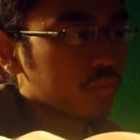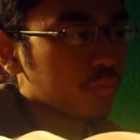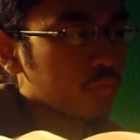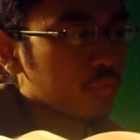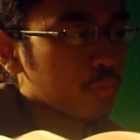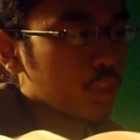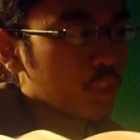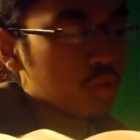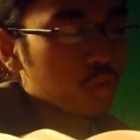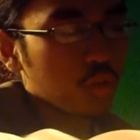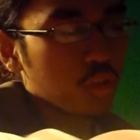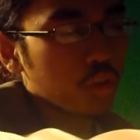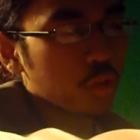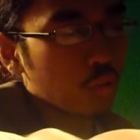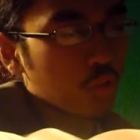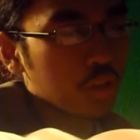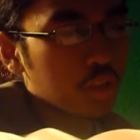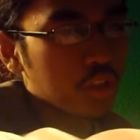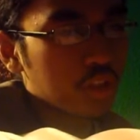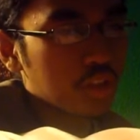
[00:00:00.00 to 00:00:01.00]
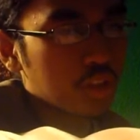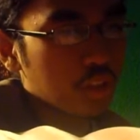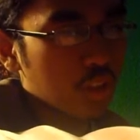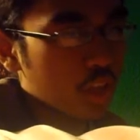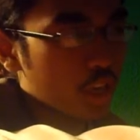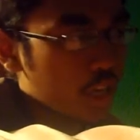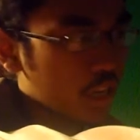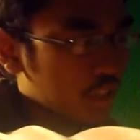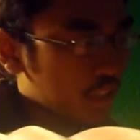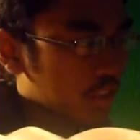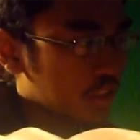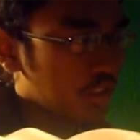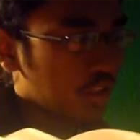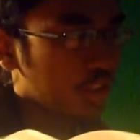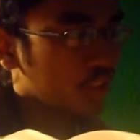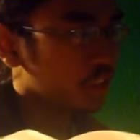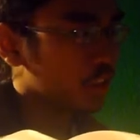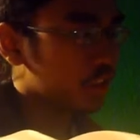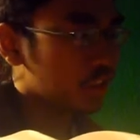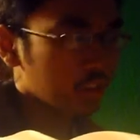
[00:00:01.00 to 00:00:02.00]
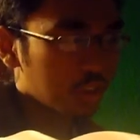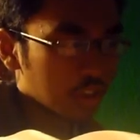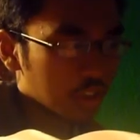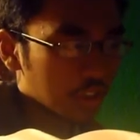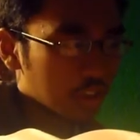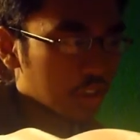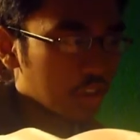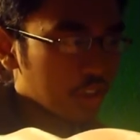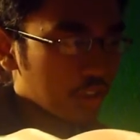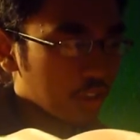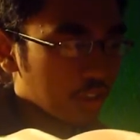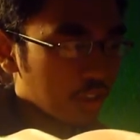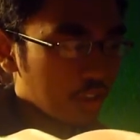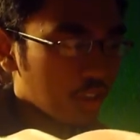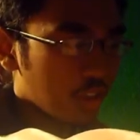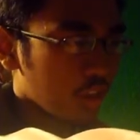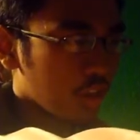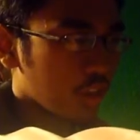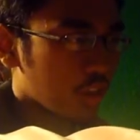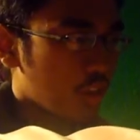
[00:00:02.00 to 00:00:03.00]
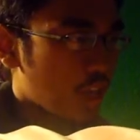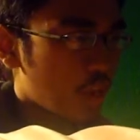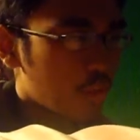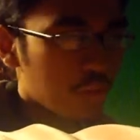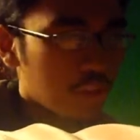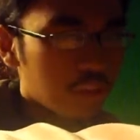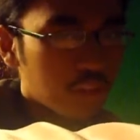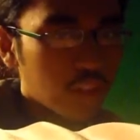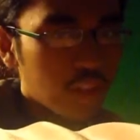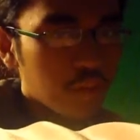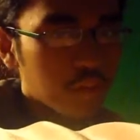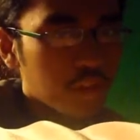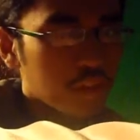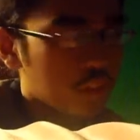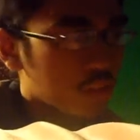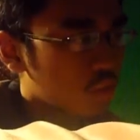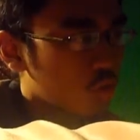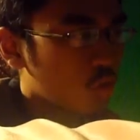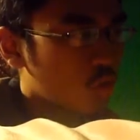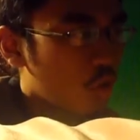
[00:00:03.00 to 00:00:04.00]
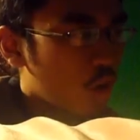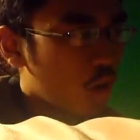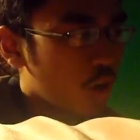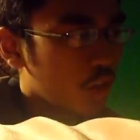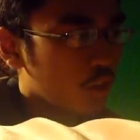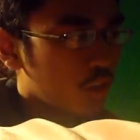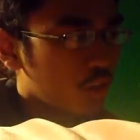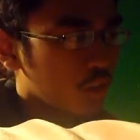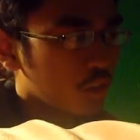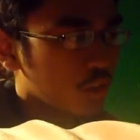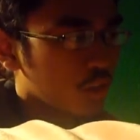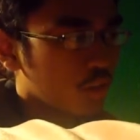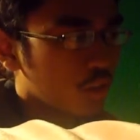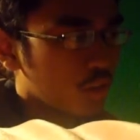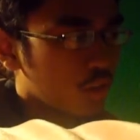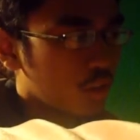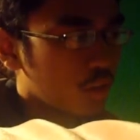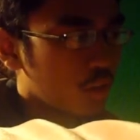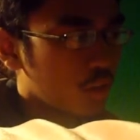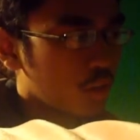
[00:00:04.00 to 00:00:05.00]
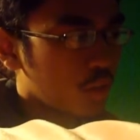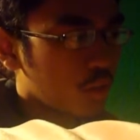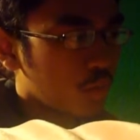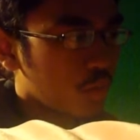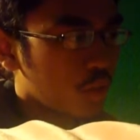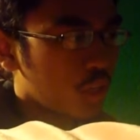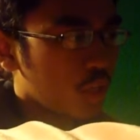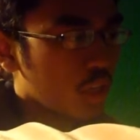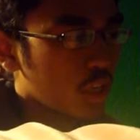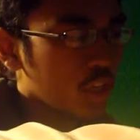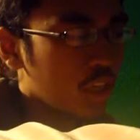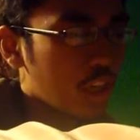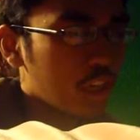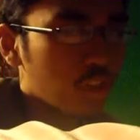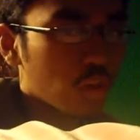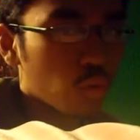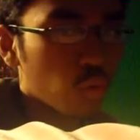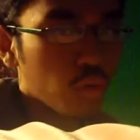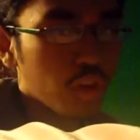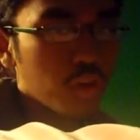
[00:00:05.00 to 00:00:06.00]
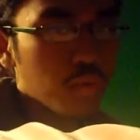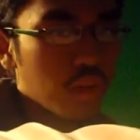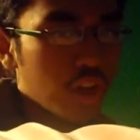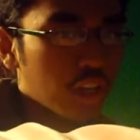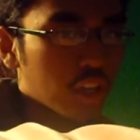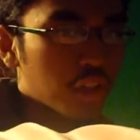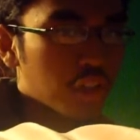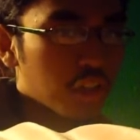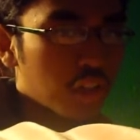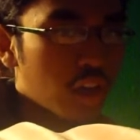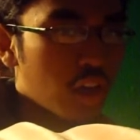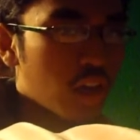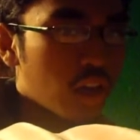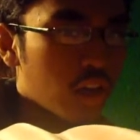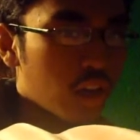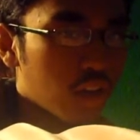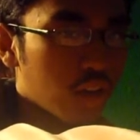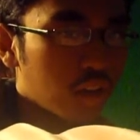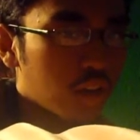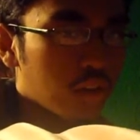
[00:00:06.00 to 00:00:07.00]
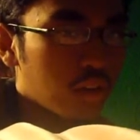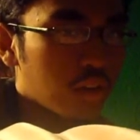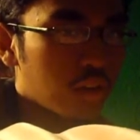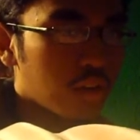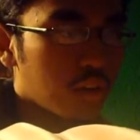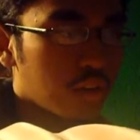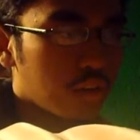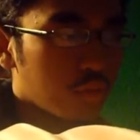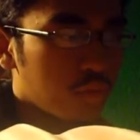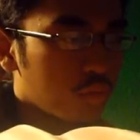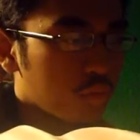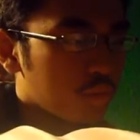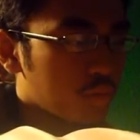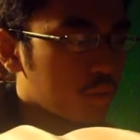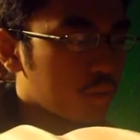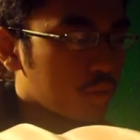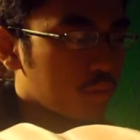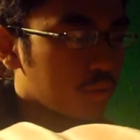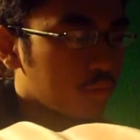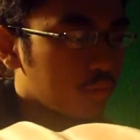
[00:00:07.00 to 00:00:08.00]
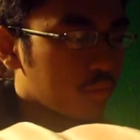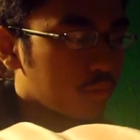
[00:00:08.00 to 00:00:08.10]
this really was his last like like how many times he's tried. Um, he had the rematch at um, what was it?